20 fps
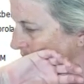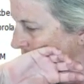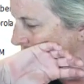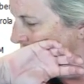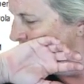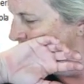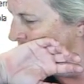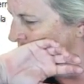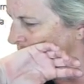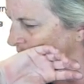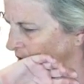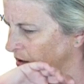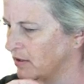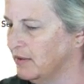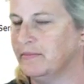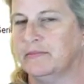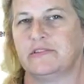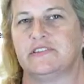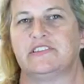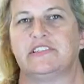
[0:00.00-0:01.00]

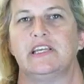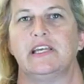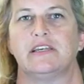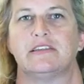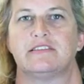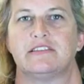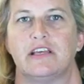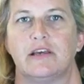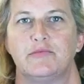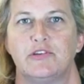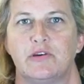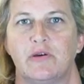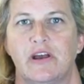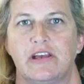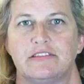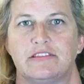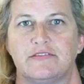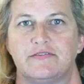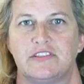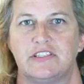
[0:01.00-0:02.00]
well, ZXW
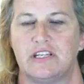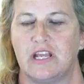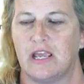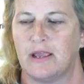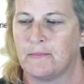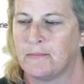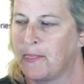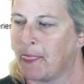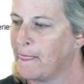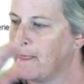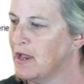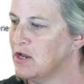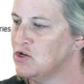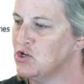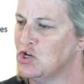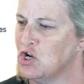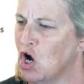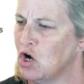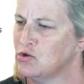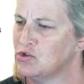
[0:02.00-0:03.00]
as of today,
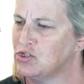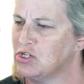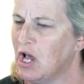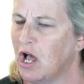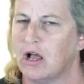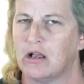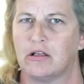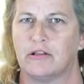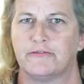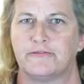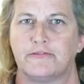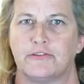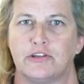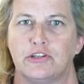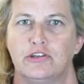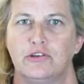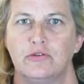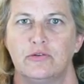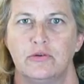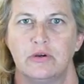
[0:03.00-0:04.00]
no dongle for
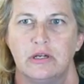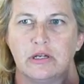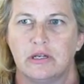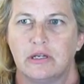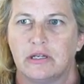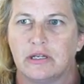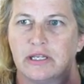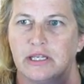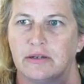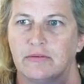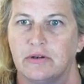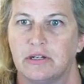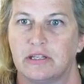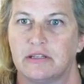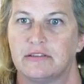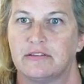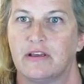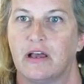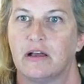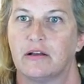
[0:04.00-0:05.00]
you get rid
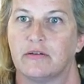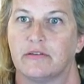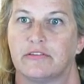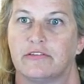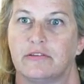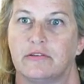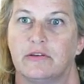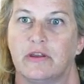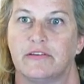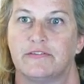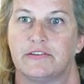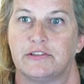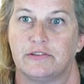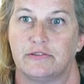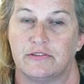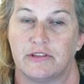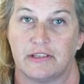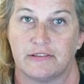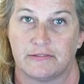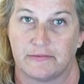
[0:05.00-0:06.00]
of the dongle. So you have to
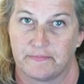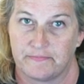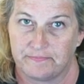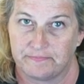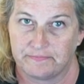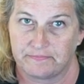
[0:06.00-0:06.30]
do this.